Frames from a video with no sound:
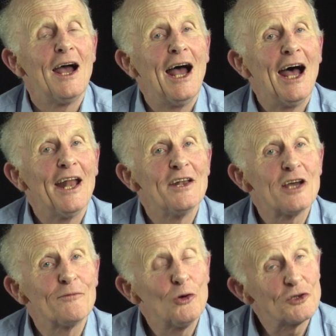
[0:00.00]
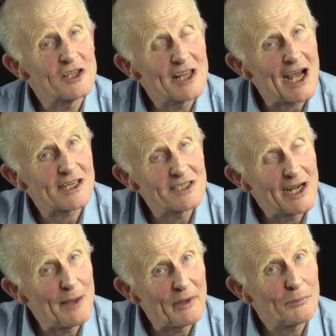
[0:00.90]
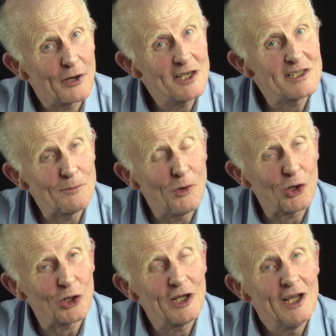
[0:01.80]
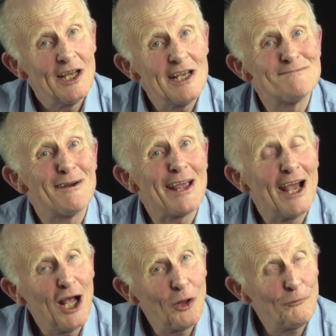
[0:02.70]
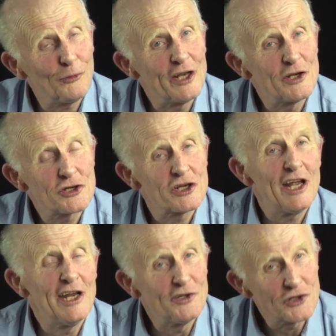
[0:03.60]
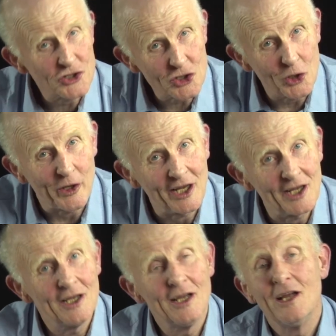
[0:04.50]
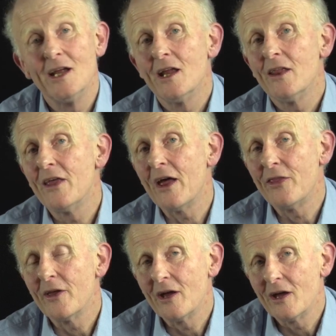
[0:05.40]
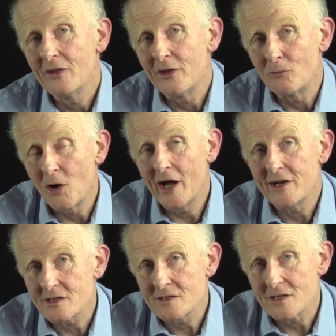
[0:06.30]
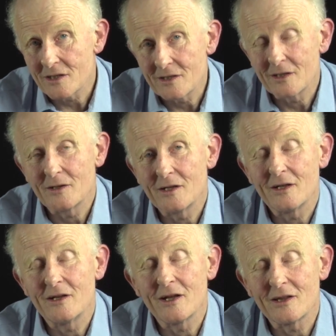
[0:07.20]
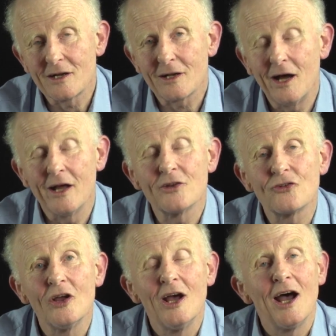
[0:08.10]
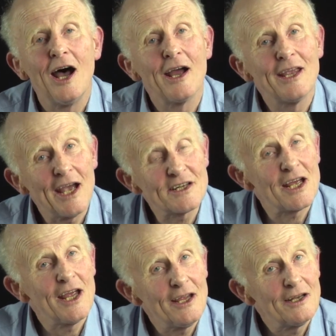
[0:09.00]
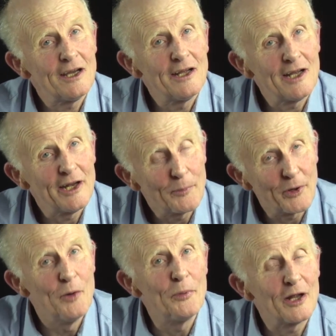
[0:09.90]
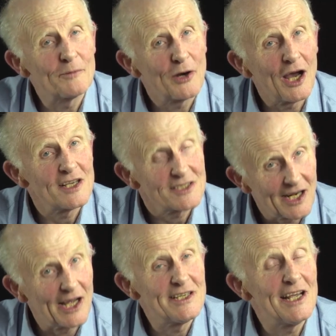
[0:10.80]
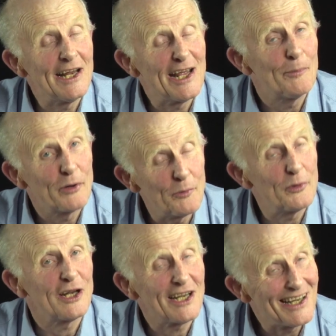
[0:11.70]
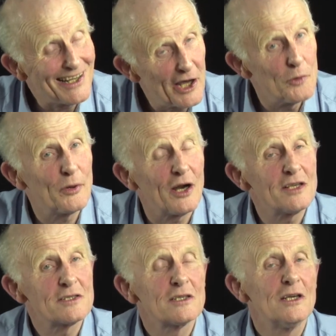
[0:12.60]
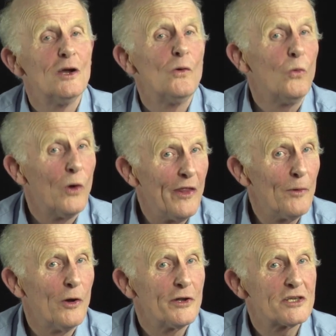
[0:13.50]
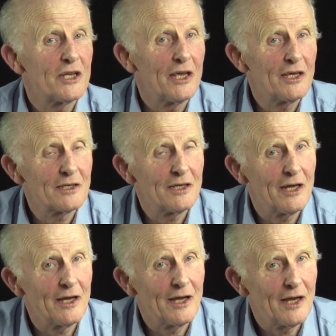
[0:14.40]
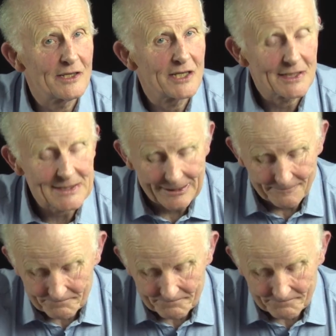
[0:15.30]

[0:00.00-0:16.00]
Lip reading: And of course, that dynamic pricing model is very helpful in ensuring that the riders, the clients, get an appropriate price, and ideally appropriately low price, when they want to take a taxi.